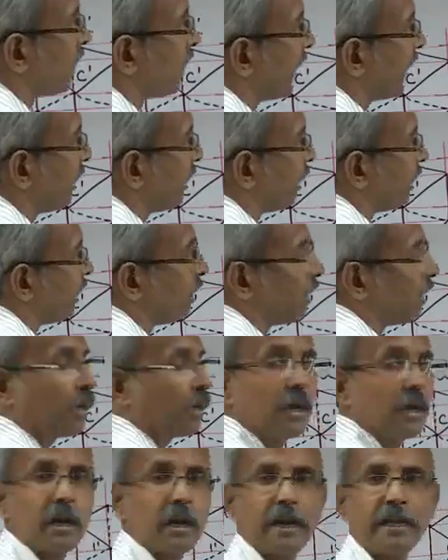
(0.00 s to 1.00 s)
again,
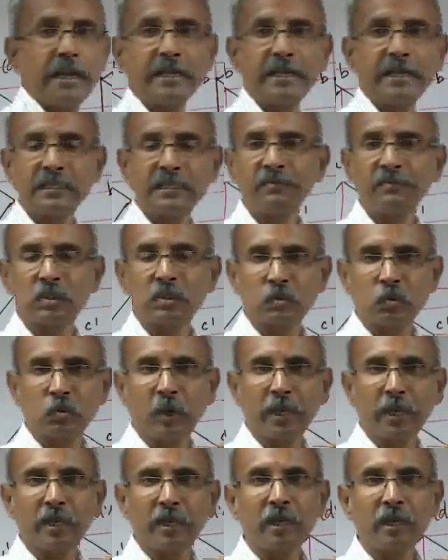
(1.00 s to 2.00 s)
in case of a
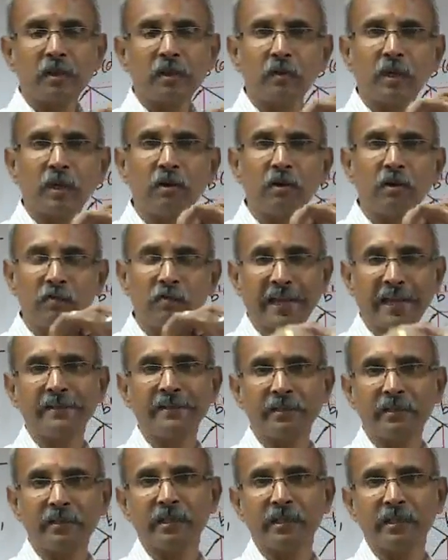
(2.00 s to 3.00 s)
square, you have
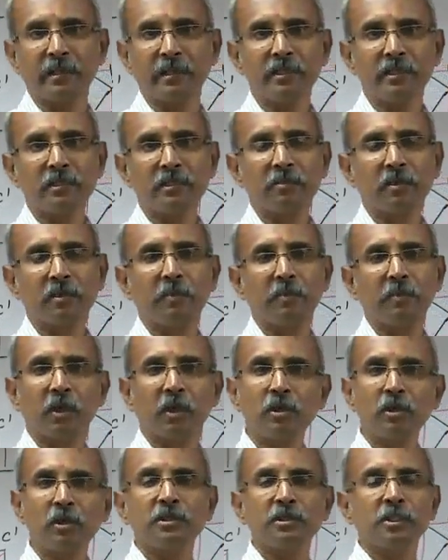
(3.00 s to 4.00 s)
90 degrees.
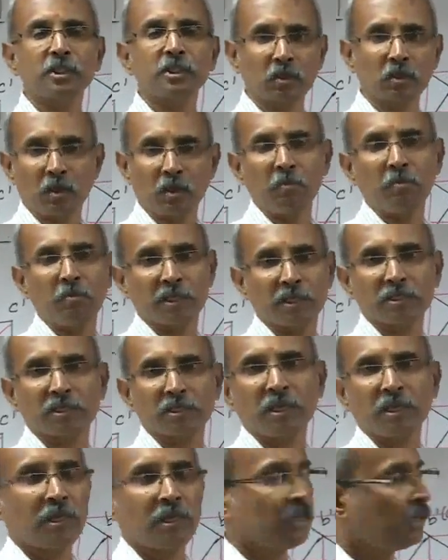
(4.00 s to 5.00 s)
Because it's a
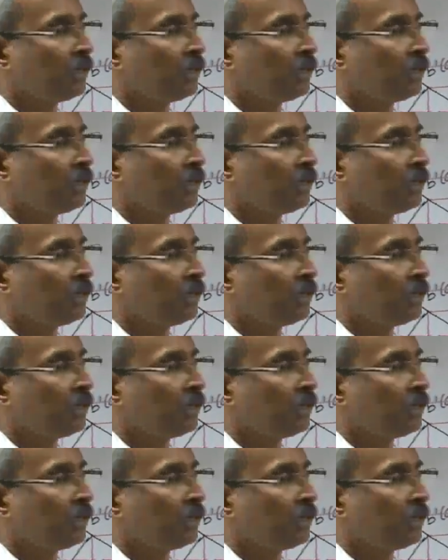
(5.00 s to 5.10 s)
rhombus,